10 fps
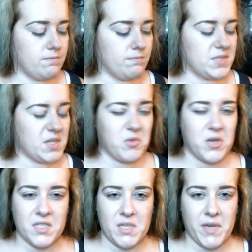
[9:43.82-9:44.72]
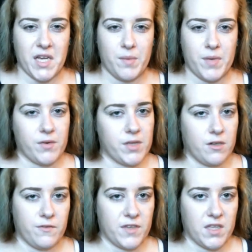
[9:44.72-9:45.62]
Some mornings I wake up and I really
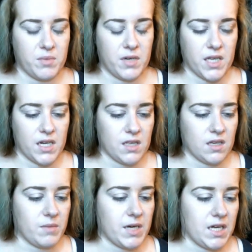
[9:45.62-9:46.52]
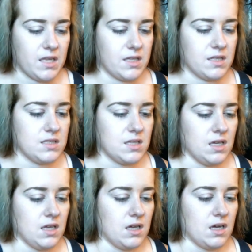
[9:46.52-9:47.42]
don't feel like putting anything on my eyelids.
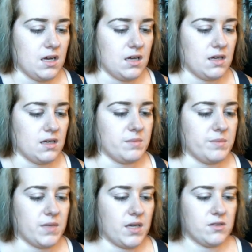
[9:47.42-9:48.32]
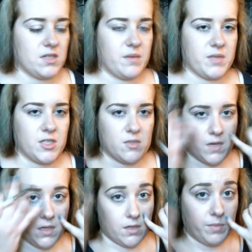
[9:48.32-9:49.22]
Other times I just want
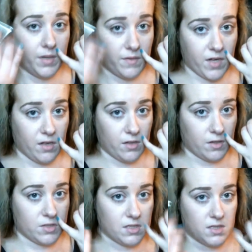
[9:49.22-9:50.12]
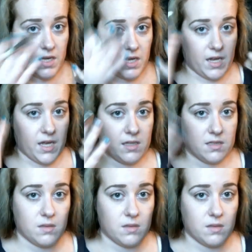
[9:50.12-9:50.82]
a little bit of color just to kind of add